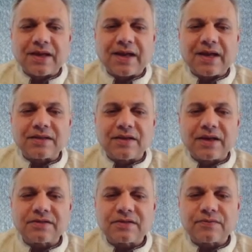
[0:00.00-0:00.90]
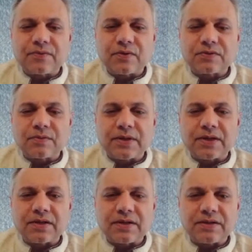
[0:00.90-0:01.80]
And the next is, of course, to make
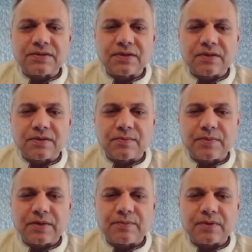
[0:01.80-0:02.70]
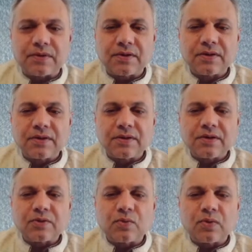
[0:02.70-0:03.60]
it easier on the people
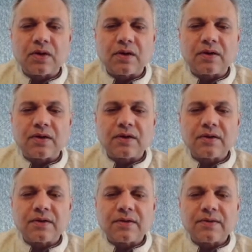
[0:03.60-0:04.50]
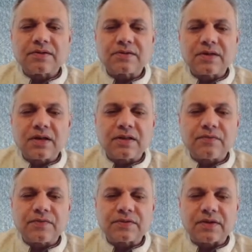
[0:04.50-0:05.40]
who are still in the
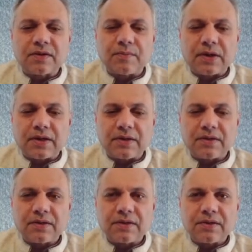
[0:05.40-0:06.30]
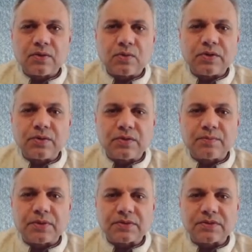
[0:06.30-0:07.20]
physical Maya, who knew the
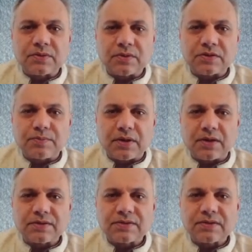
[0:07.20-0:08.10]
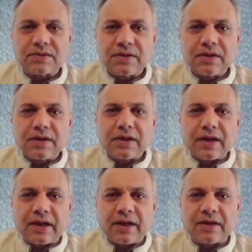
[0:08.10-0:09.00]
person who has passed
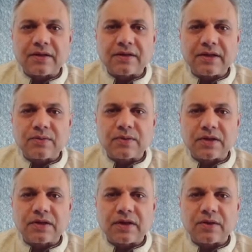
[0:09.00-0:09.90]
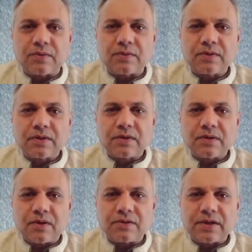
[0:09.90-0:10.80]
and need to continue
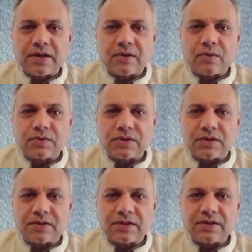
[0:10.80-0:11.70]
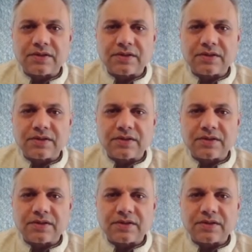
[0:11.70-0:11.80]
on their own journey.